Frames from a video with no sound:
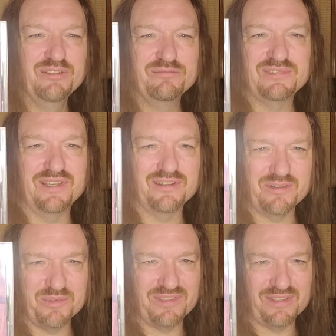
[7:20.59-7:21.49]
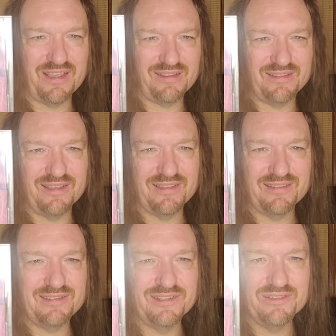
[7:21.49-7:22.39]
sounded almost exactly like
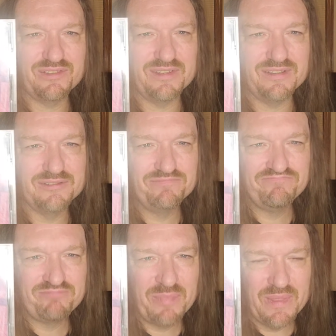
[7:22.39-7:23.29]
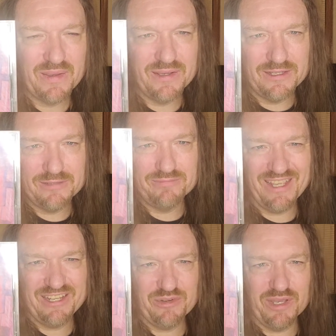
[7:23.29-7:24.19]
this too. So
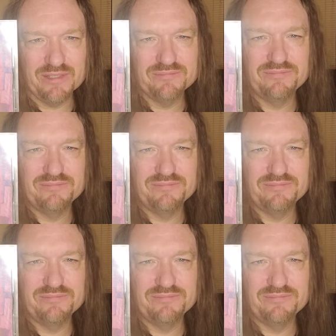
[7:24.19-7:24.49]
anyway,